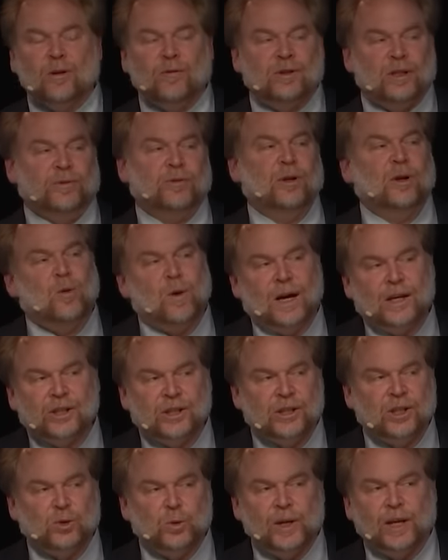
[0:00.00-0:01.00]
of different
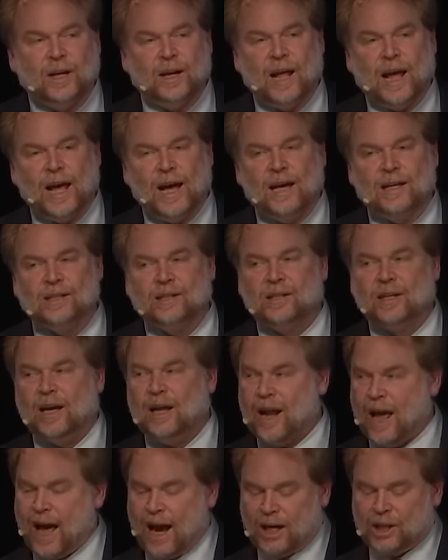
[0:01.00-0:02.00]
questions we can ask
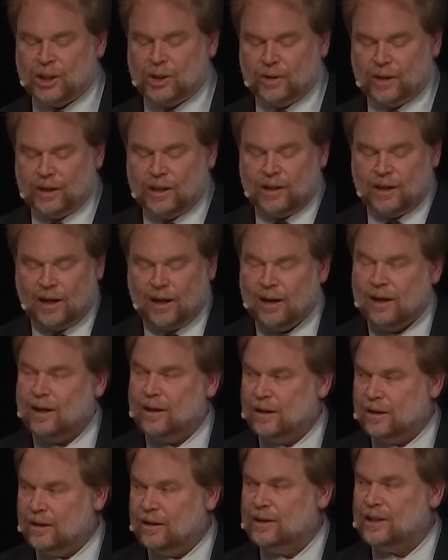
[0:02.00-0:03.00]
and actually uh,